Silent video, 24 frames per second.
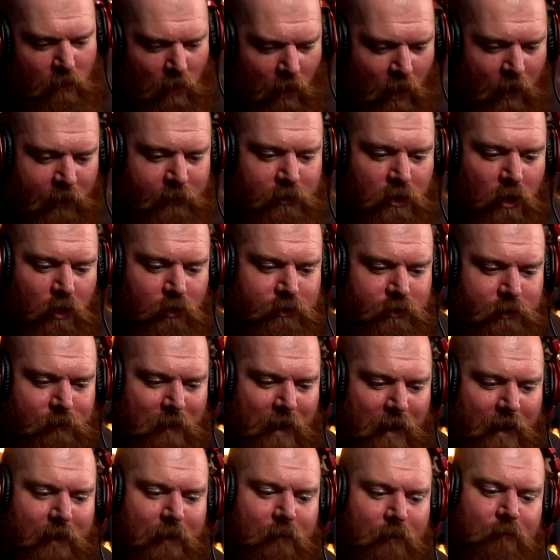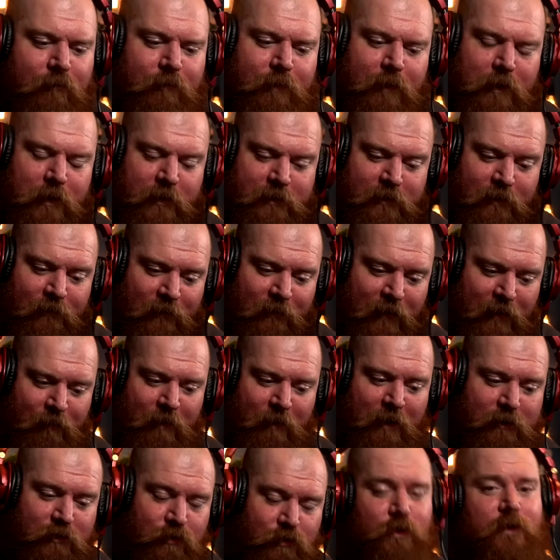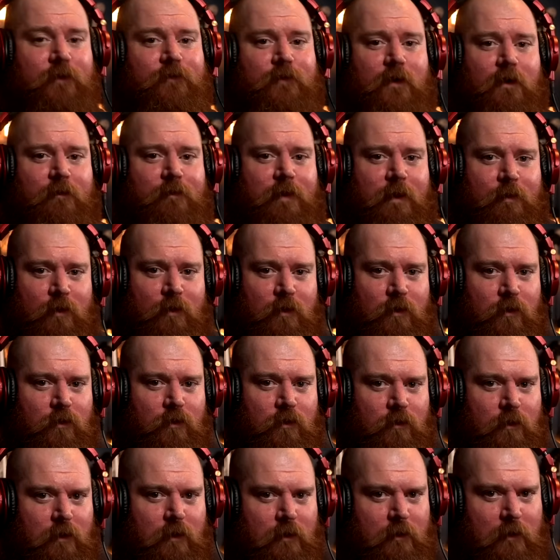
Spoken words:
I know she made it because I've had about 25 people